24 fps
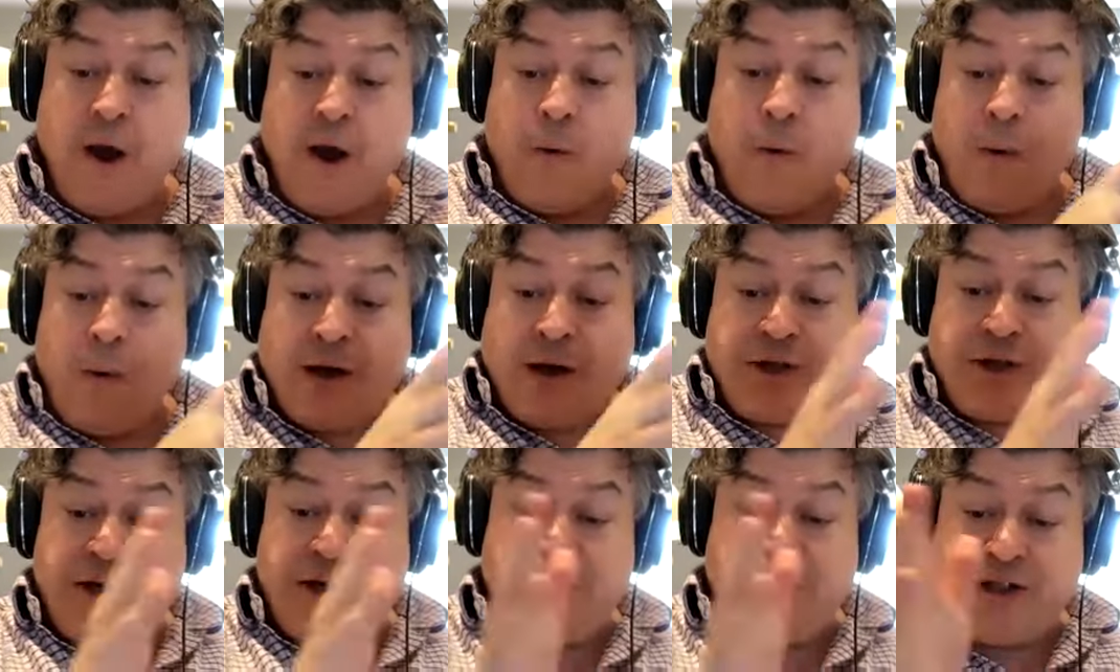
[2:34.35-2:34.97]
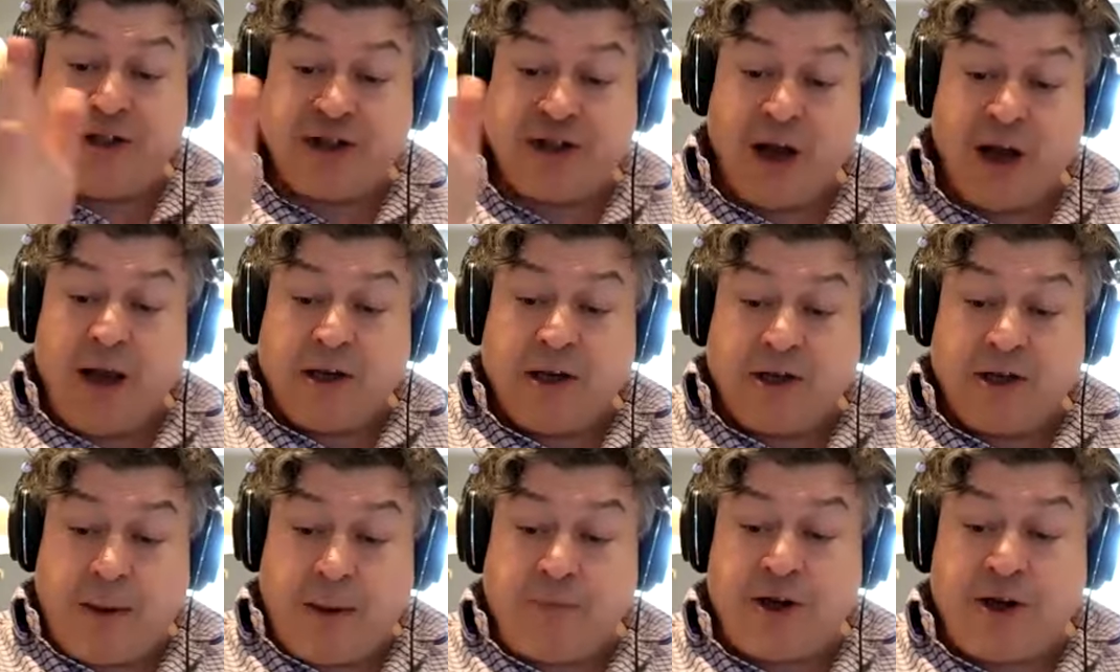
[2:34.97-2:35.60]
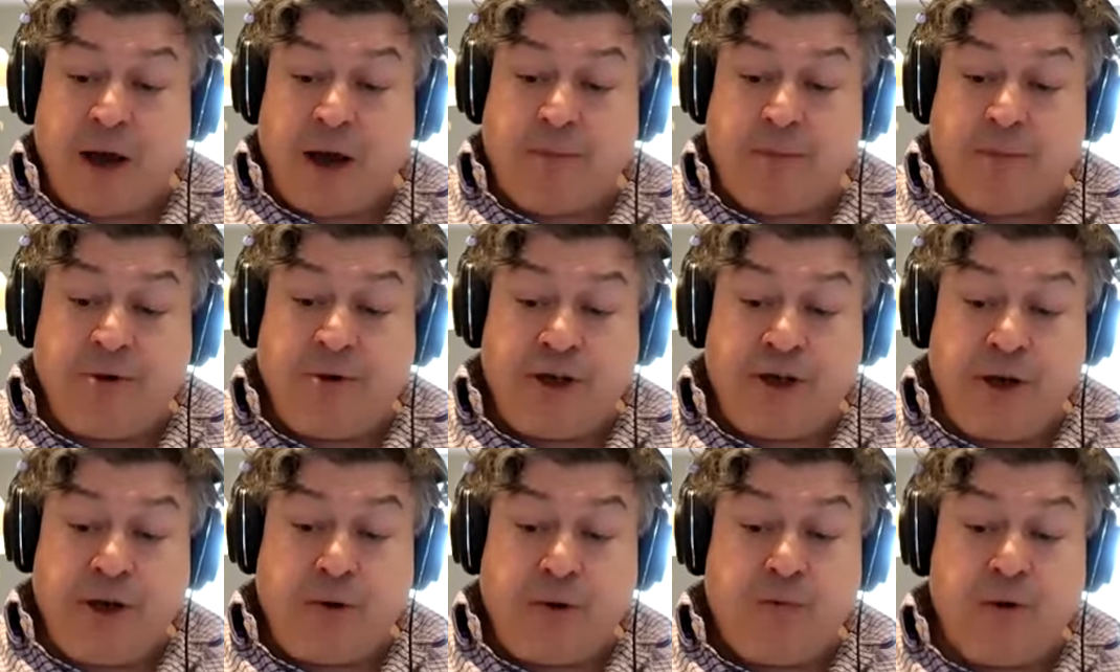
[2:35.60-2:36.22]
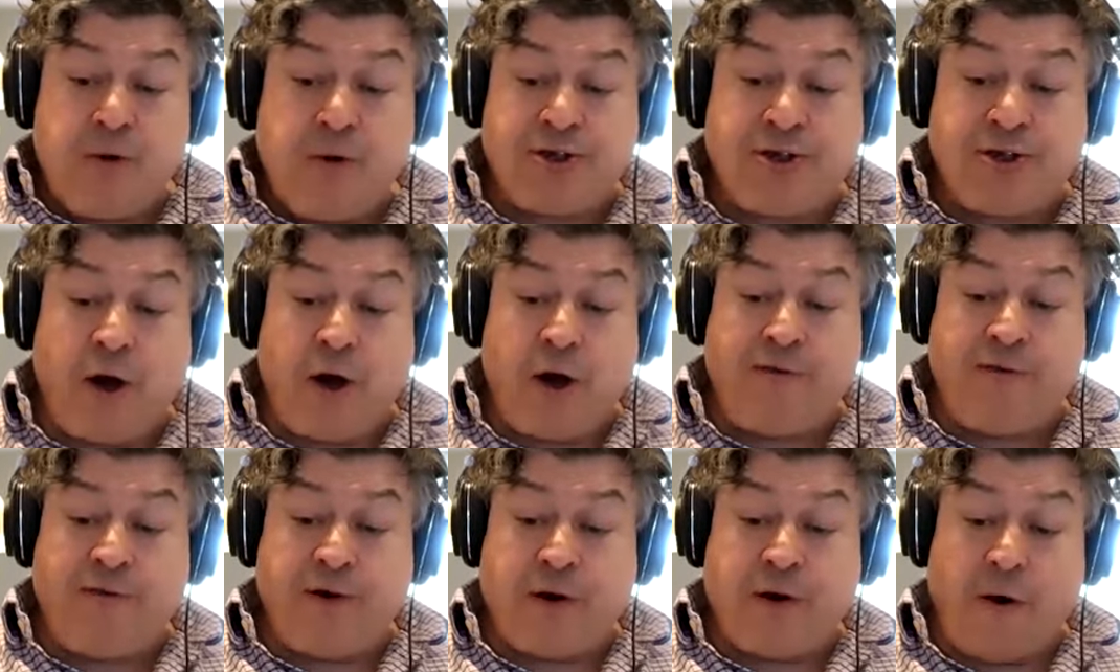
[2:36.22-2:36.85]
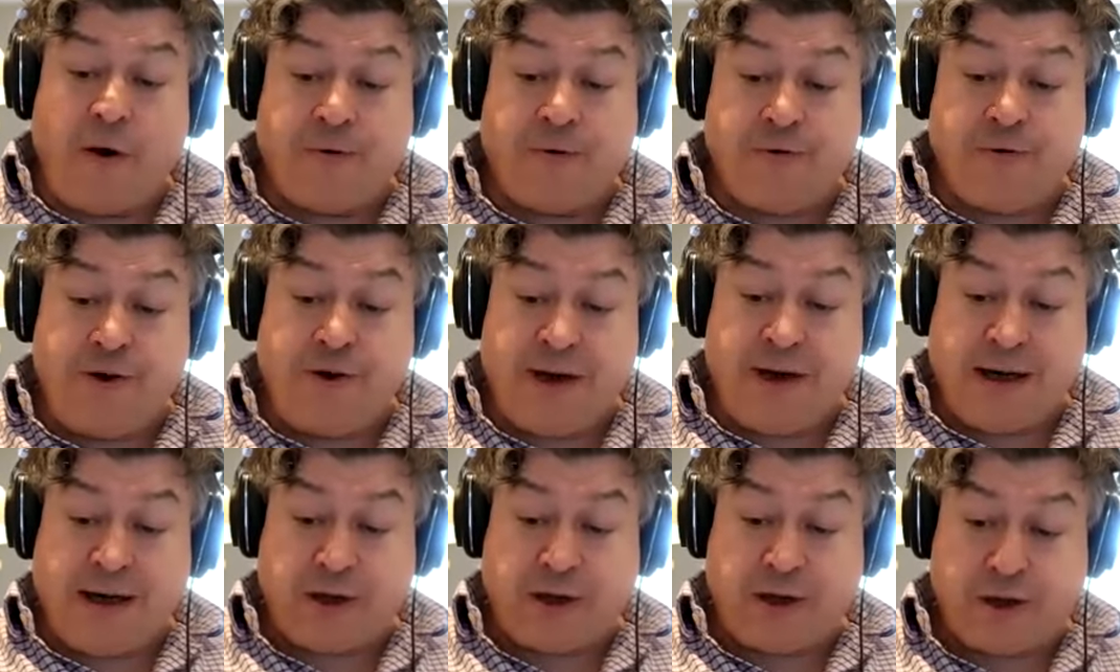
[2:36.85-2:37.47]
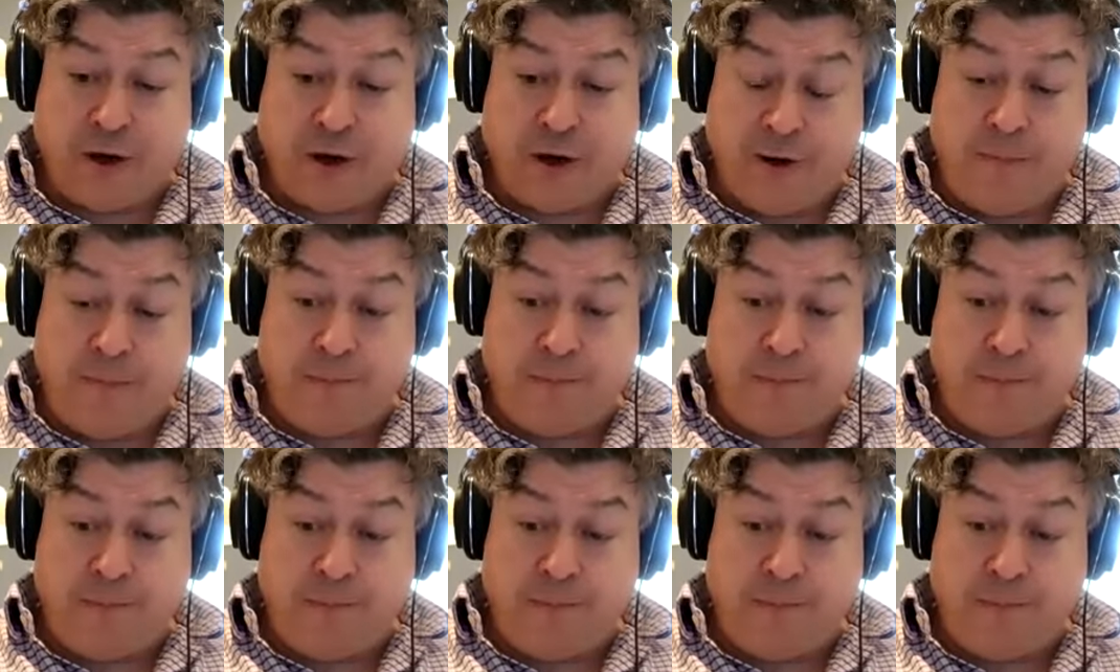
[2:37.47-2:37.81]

which is sometimes you can resolve a contradiction